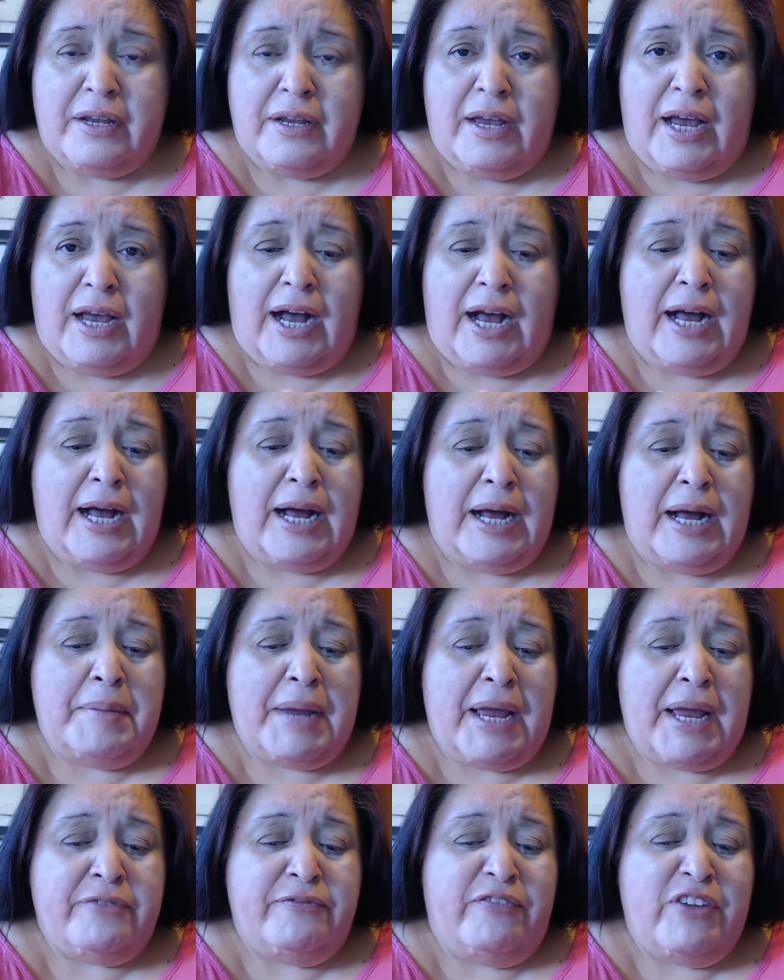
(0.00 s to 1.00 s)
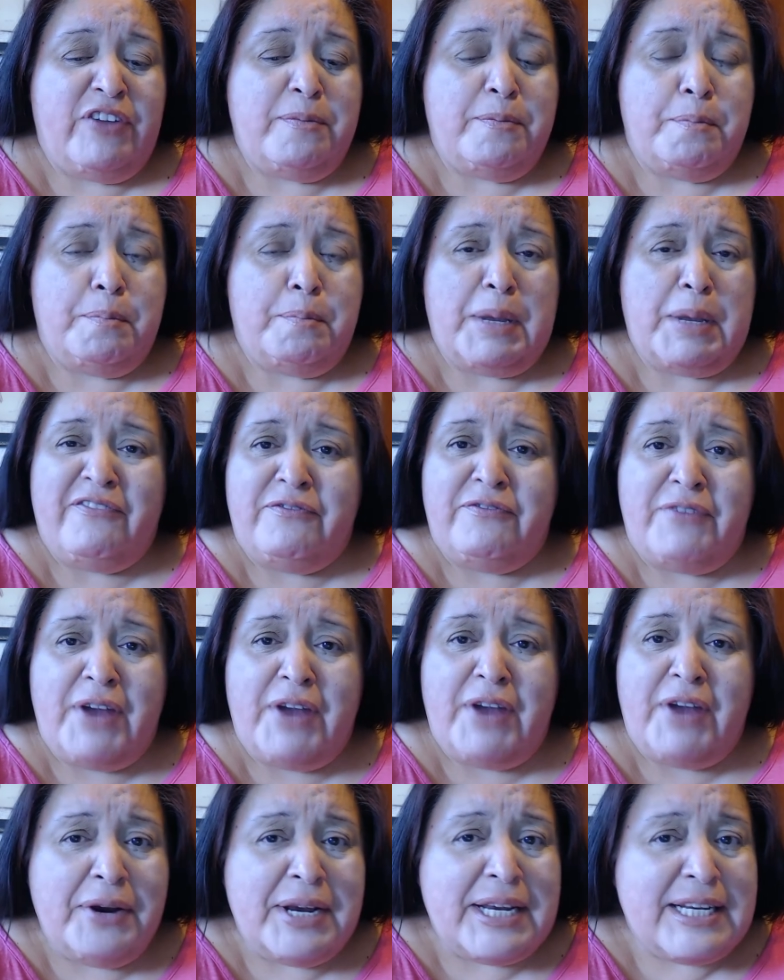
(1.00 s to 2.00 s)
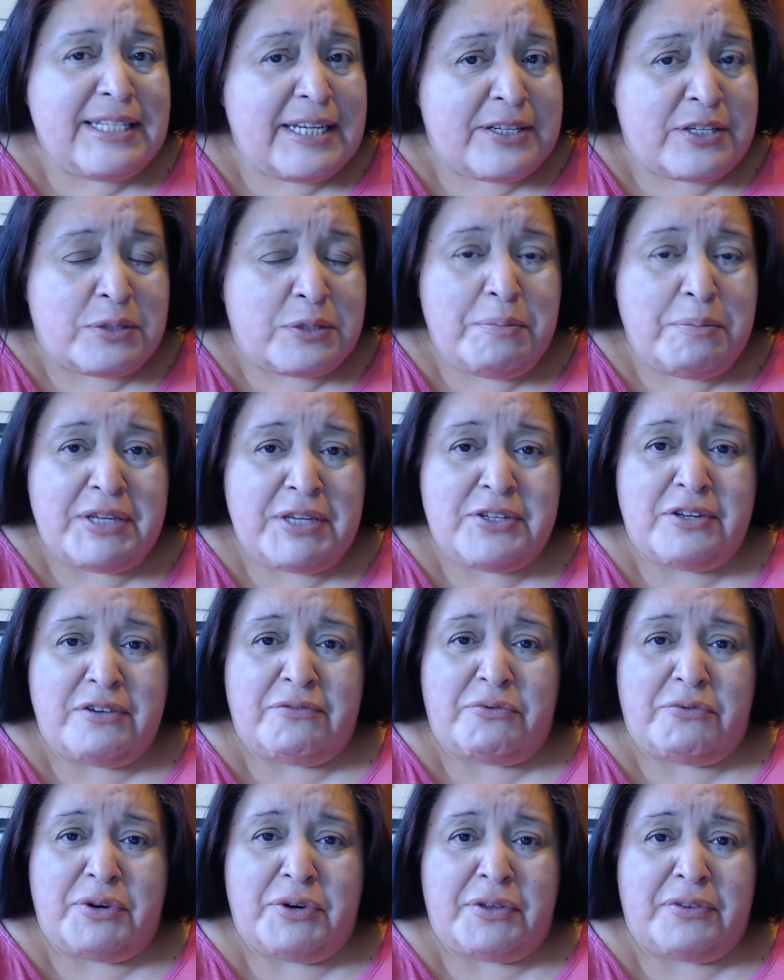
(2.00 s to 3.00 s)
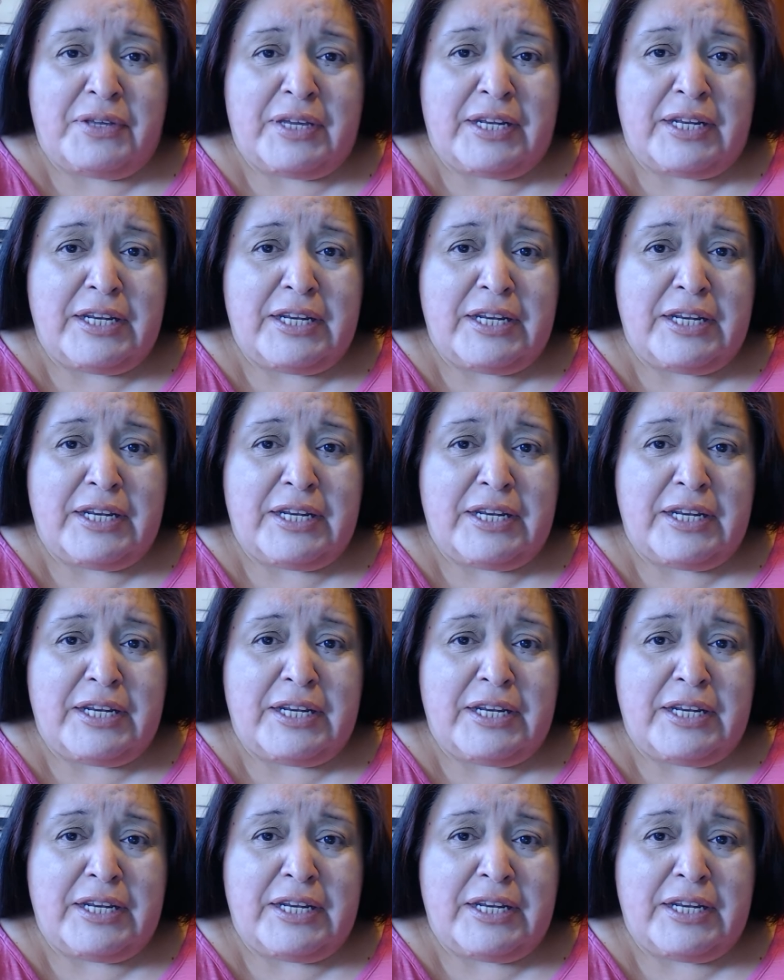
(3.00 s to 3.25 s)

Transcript: Um, and be be very dismissive with it.